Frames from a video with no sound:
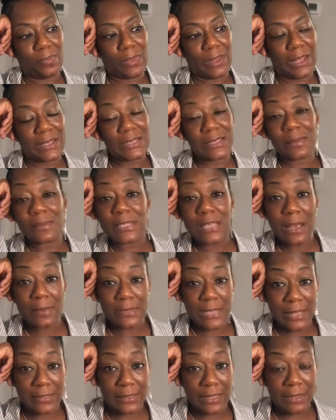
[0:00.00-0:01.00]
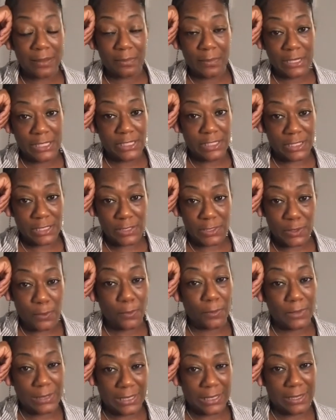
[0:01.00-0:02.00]
sometimes I think men just
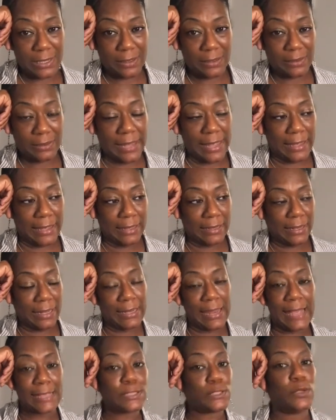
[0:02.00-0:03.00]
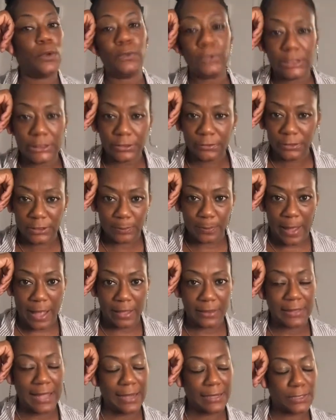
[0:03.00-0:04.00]
don't get it. Like, and that's no
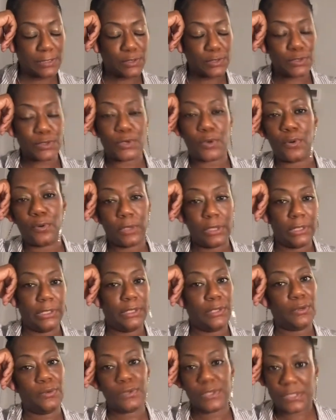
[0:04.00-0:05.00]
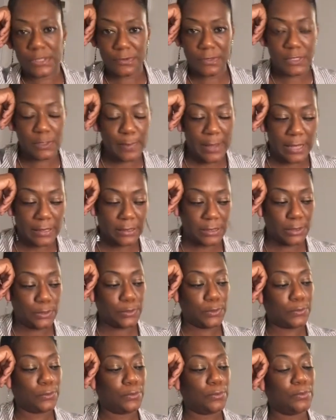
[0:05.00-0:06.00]
disrespect. That is totally no disrespect to the
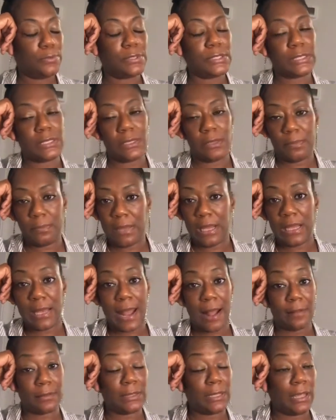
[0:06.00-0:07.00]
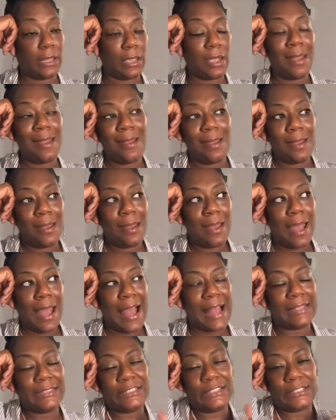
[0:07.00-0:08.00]
dudes, to the men out there.
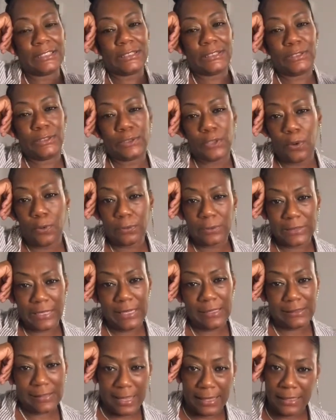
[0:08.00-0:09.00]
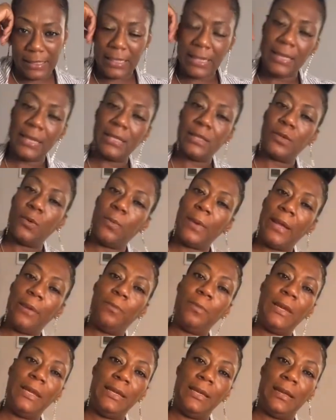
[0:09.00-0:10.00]
I just don't think they get it the way
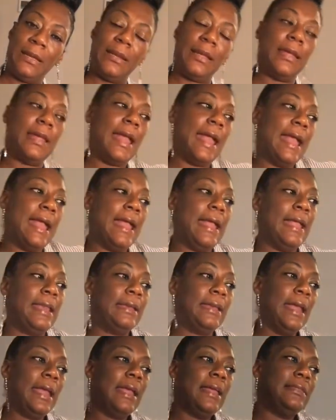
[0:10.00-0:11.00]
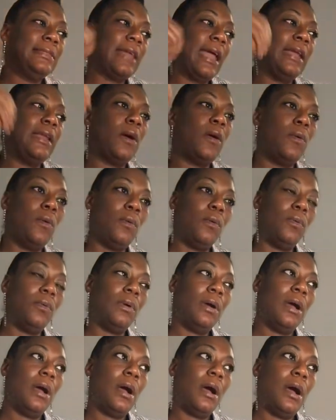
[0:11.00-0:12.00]
we get it. And they don't
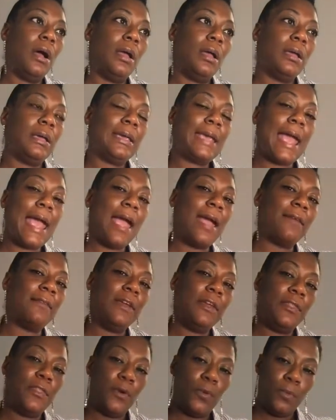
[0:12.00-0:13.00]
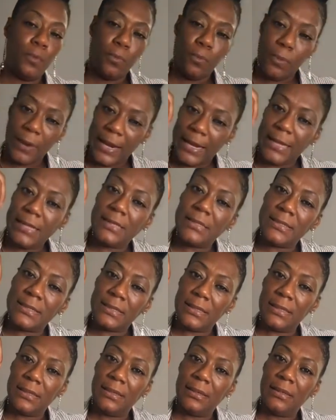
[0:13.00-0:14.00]
carry the weight
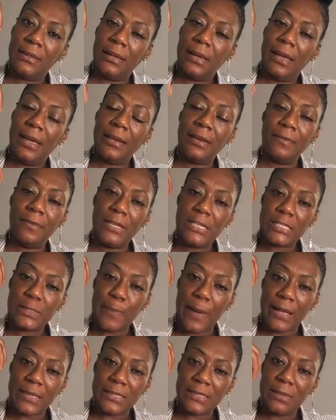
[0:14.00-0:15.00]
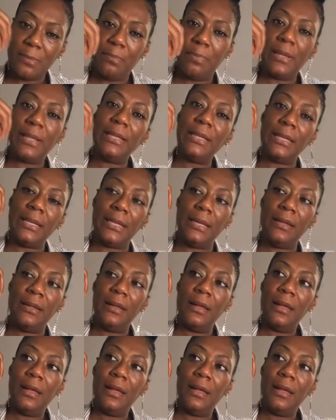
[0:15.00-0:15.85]
and the responsibility